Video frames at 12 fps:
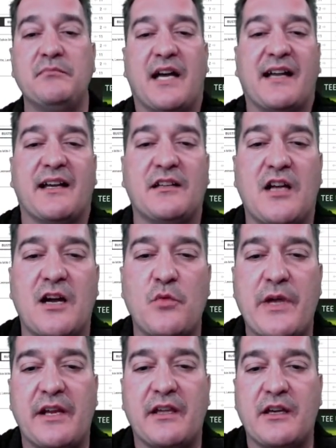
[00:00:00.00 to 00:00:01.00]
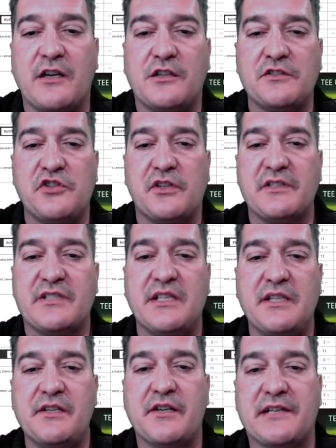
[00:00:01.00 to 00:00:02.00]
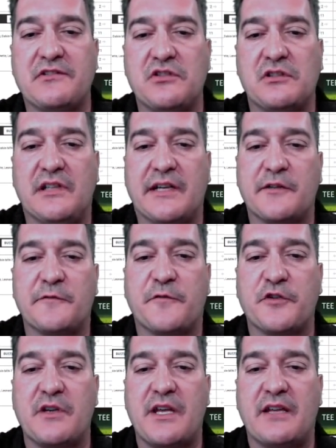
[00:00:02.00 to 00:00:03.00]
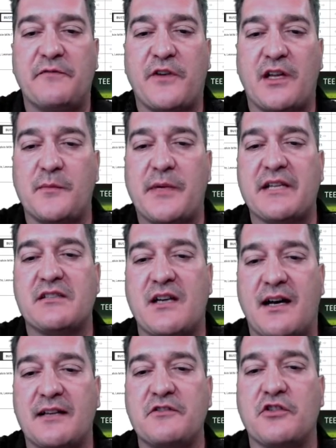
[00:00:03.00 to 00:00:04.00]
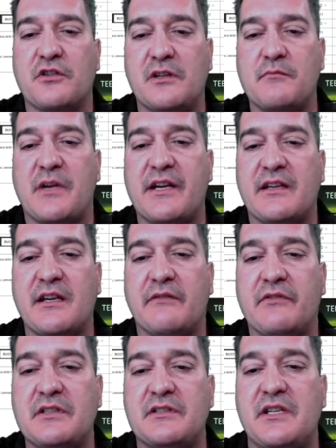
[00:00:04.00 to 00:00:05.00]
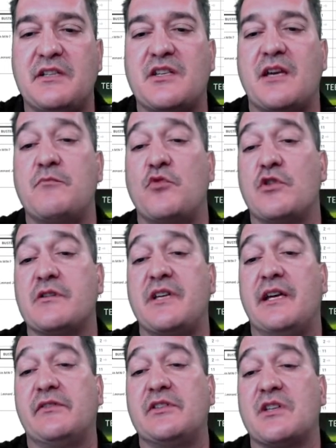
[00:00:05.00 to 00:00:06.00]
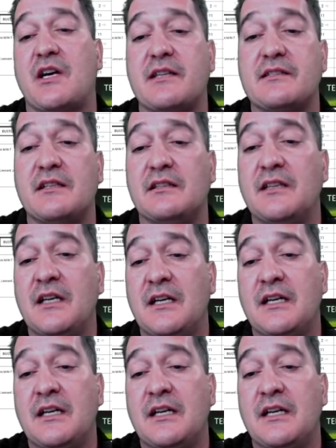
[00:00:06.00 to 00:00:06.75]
I got a long way to go. As you can see here, I took Leonard Fournette, followed by Todd Gurley, Mike Evans, DJ Moore, David Johnson.